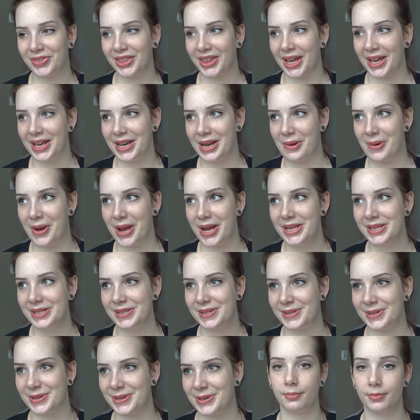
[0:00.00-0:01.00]
anyways,
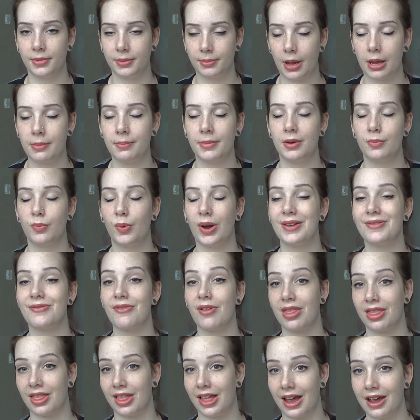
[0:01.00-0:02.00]
so my midwife
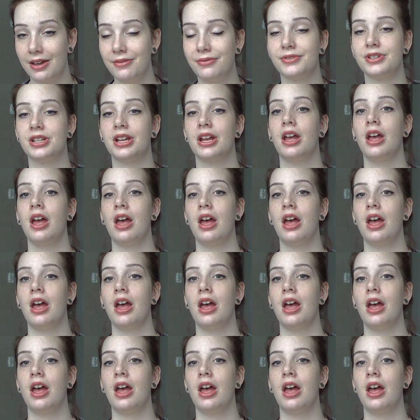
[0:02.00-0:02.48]
left.